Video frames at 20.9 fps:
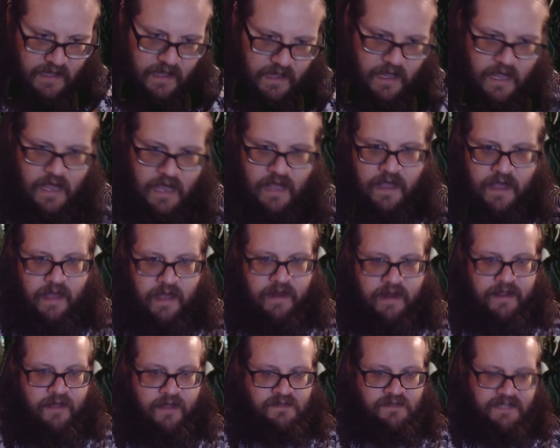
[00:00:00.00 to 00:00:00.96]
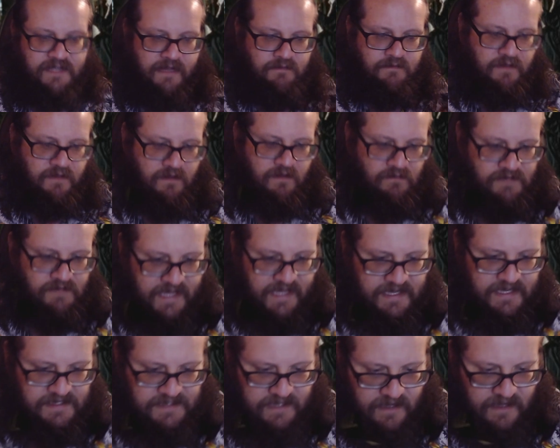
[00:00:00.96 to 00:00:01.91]
and it also comes with a little
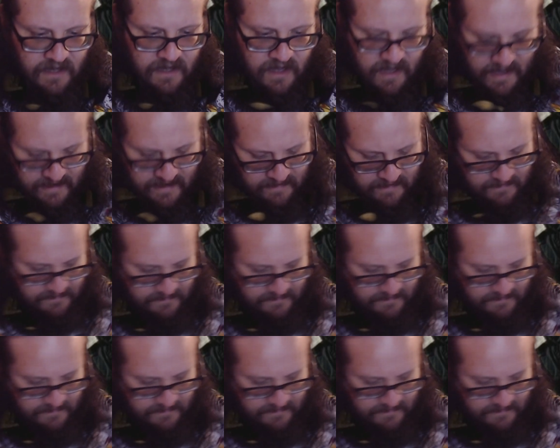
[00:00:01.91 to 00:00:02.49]
tasting guide.